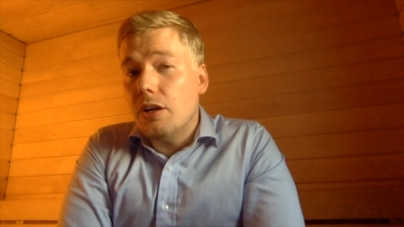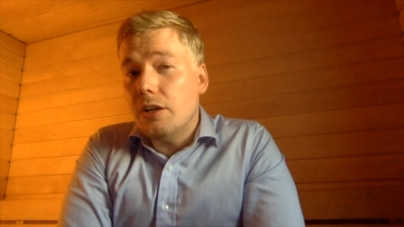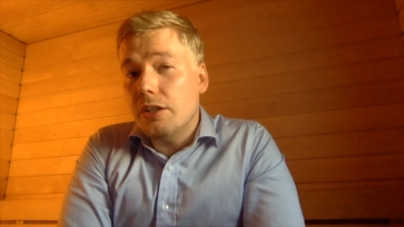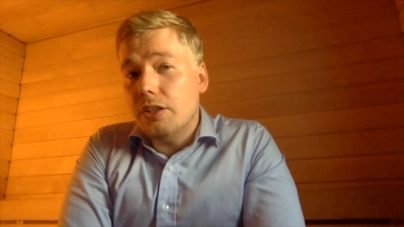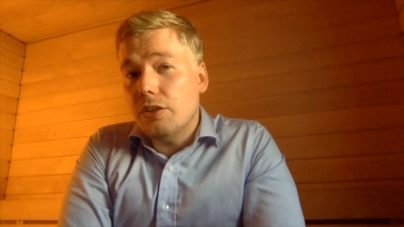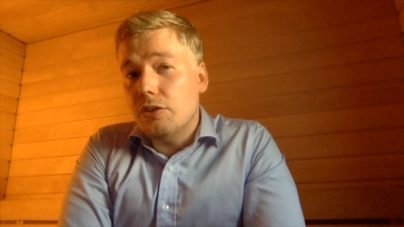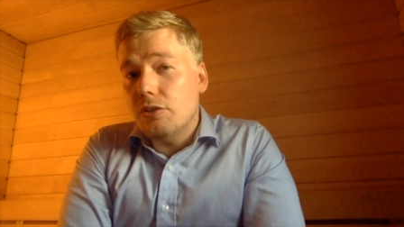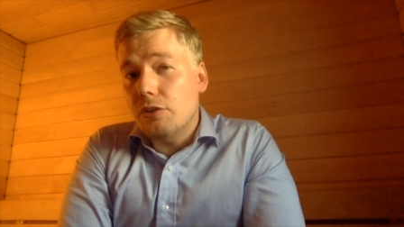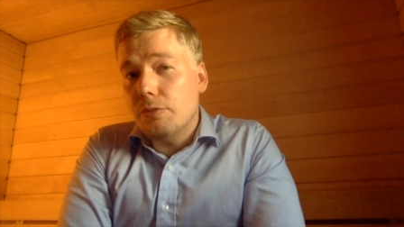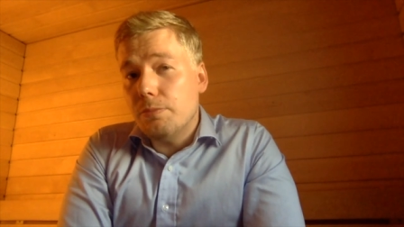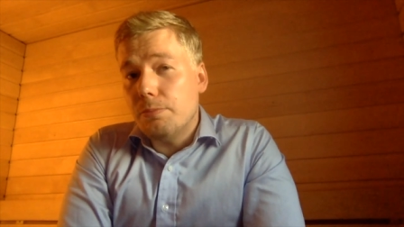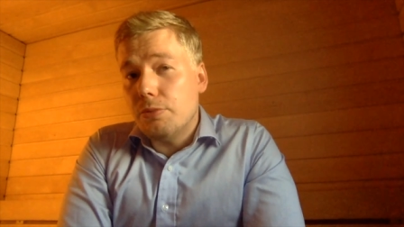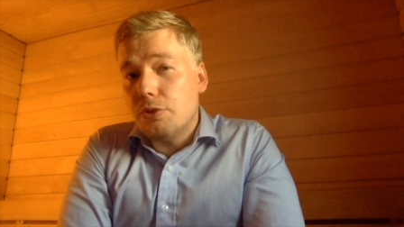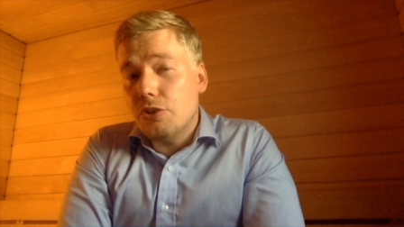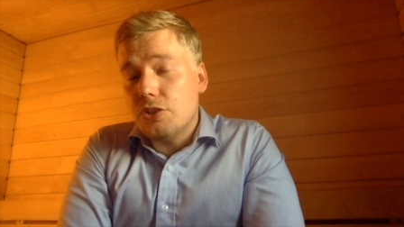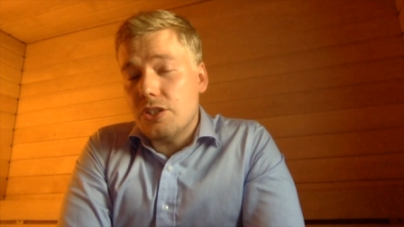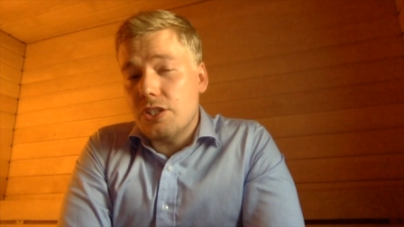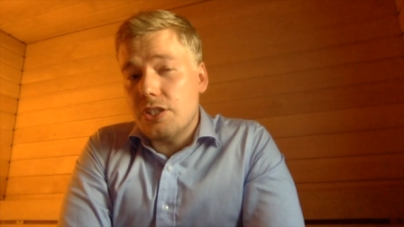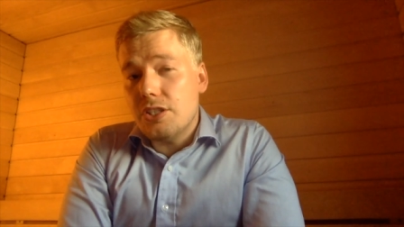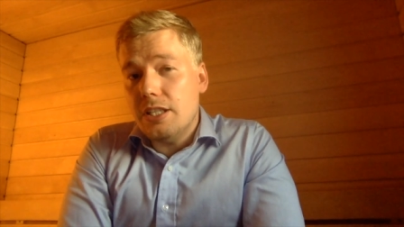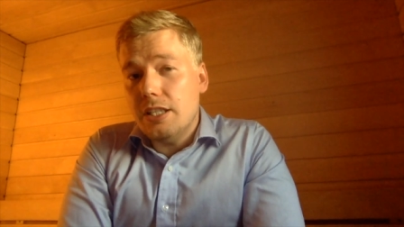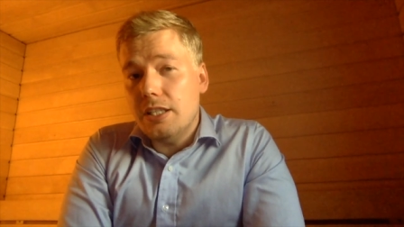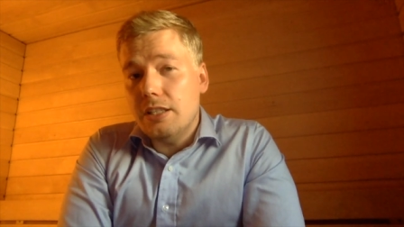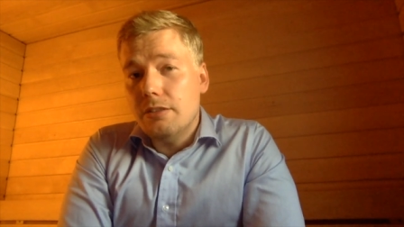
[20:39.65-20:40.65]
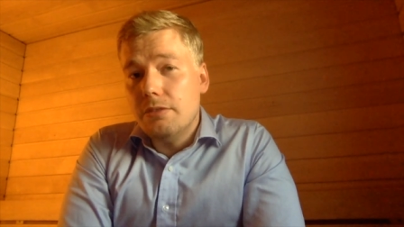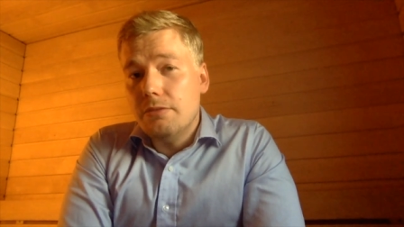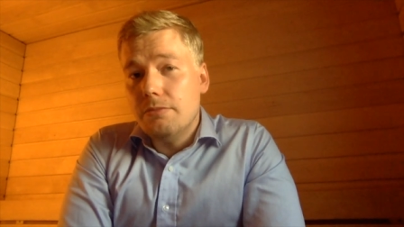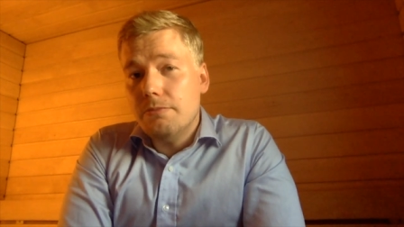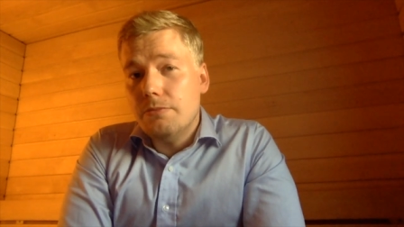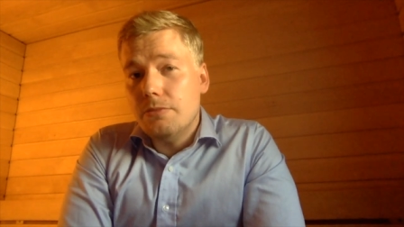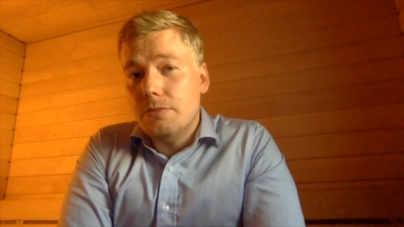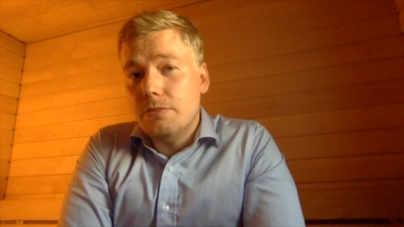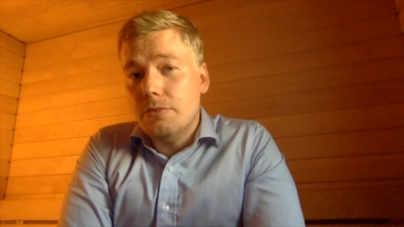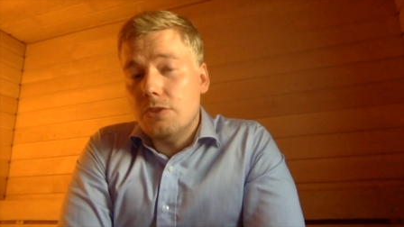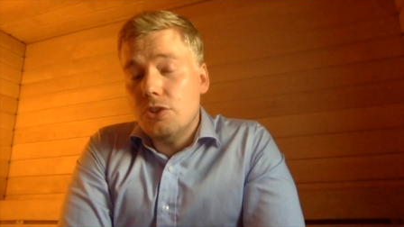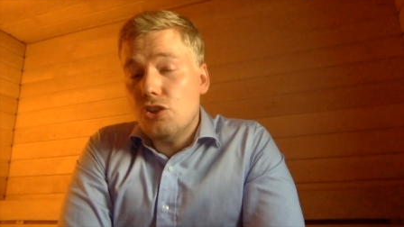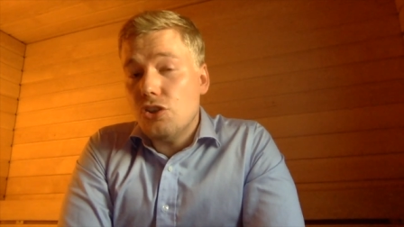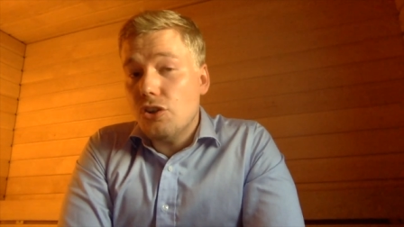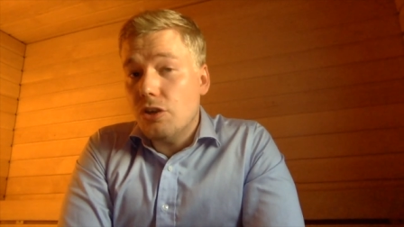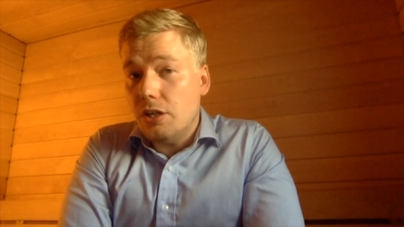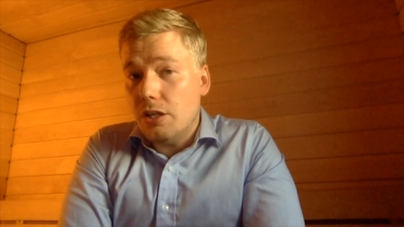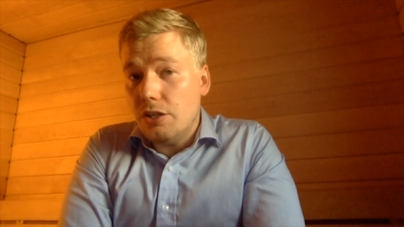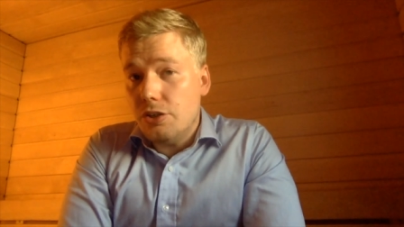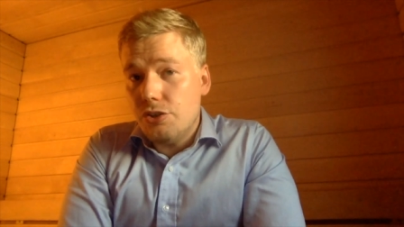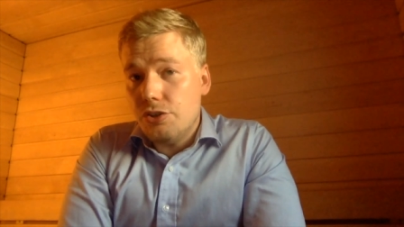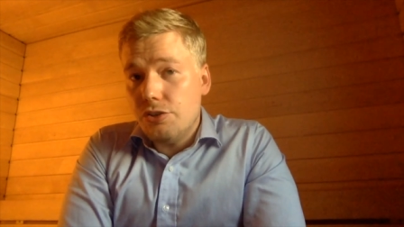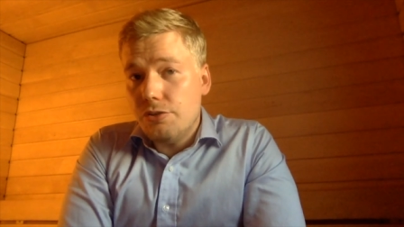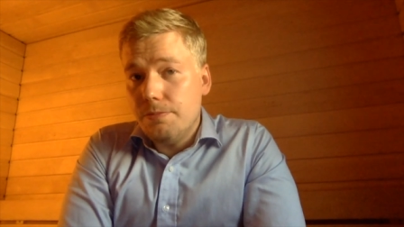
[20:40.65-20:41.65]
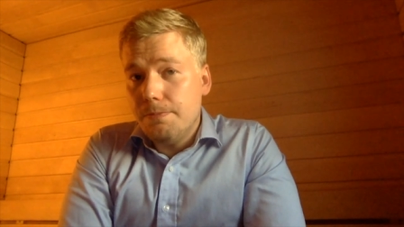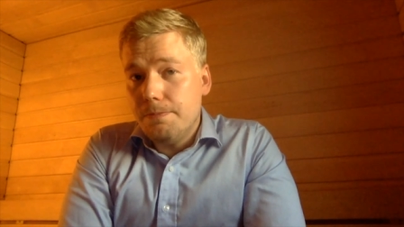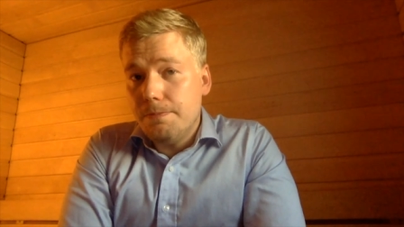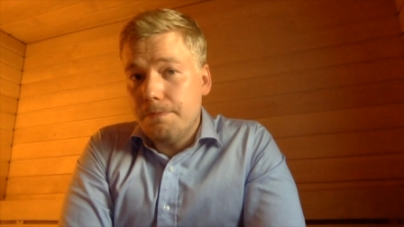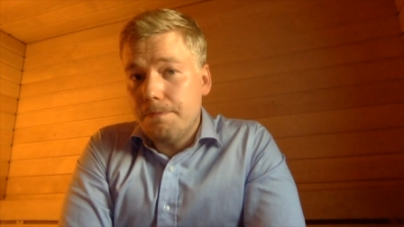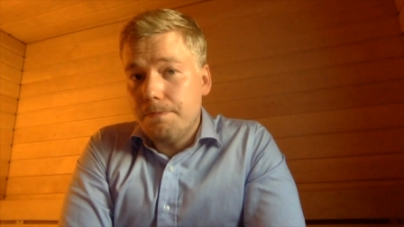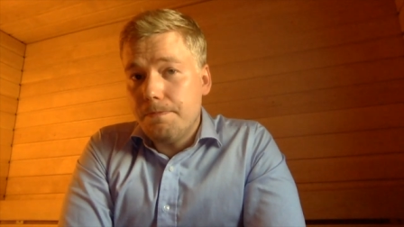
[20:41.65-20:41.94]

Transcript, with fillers: article processing charge.